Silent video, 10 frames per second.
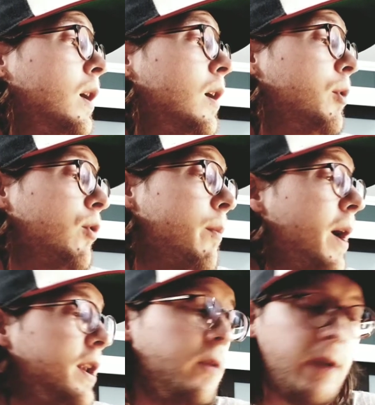I'm going to
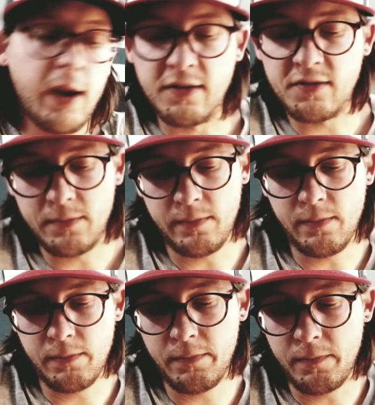remind you guys,
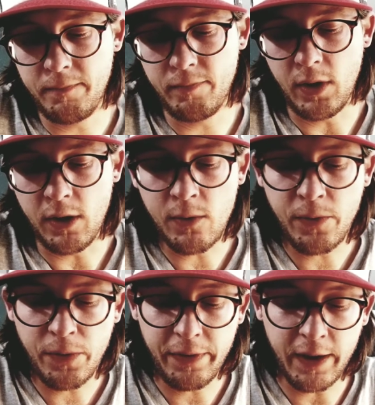you
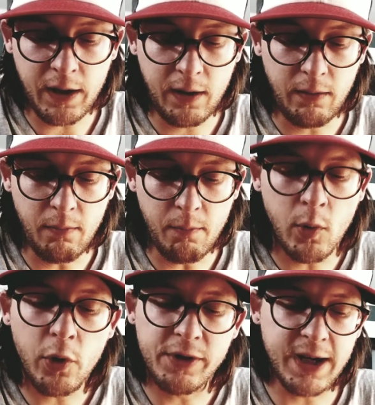think
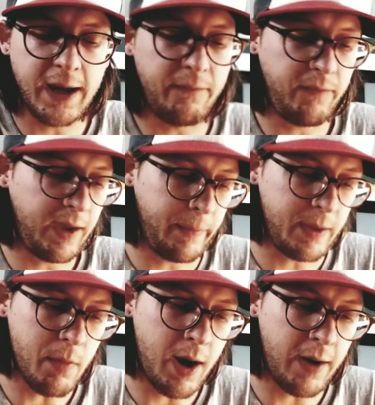multifamily
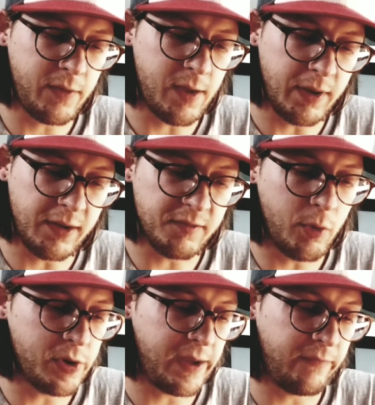mafia means
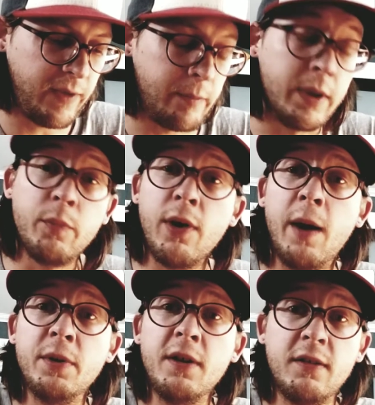multifamily
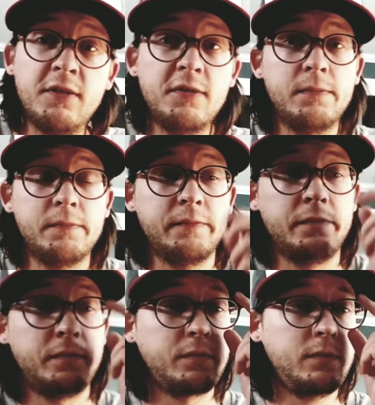properties.
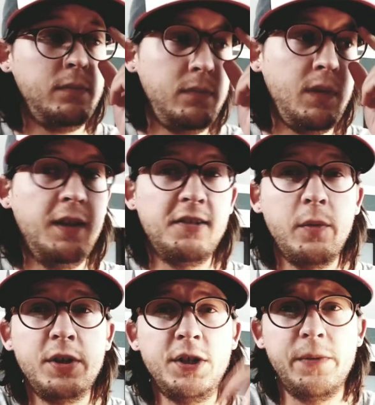Is that
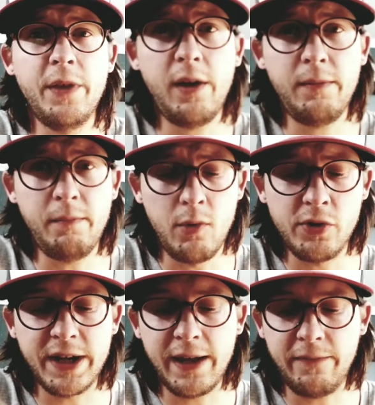what you thought?
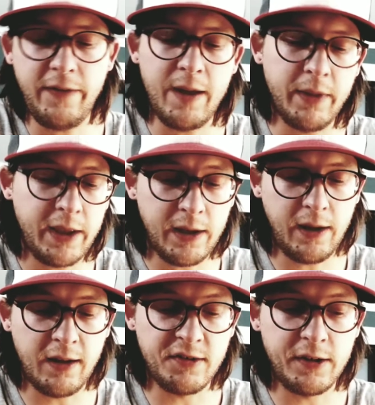Multifamily,
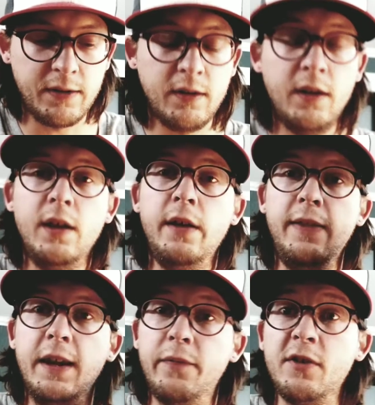as in
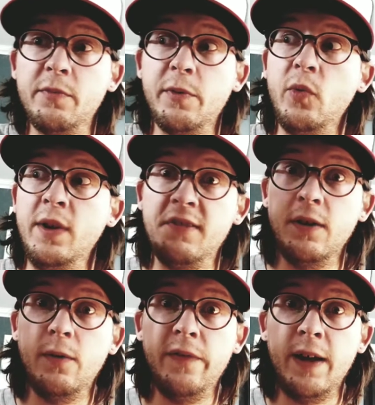the difference between
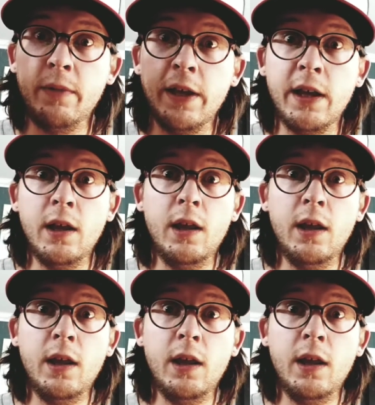single family